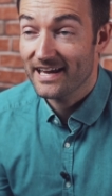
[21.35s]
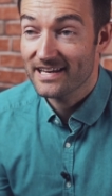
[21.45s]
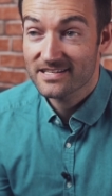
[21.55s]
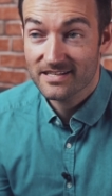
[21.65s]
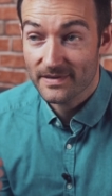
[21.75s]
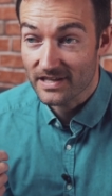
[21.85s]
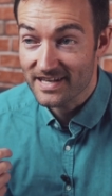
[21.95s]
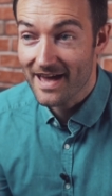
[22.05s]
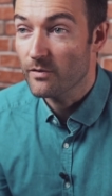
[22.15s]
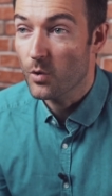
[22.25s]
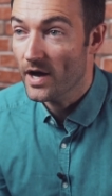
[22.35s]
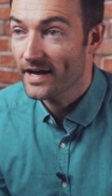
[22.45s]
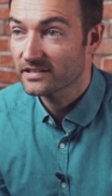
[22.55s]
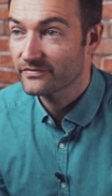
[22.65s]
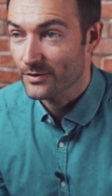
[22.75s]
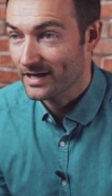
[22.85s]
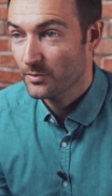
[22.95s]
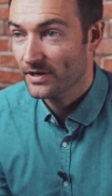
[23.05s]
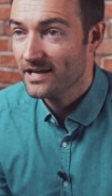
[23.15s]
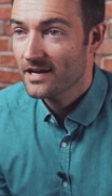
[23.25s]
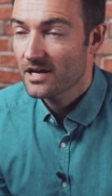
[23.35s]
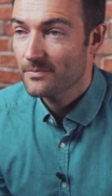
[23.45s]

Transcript: it's something that never works for anybody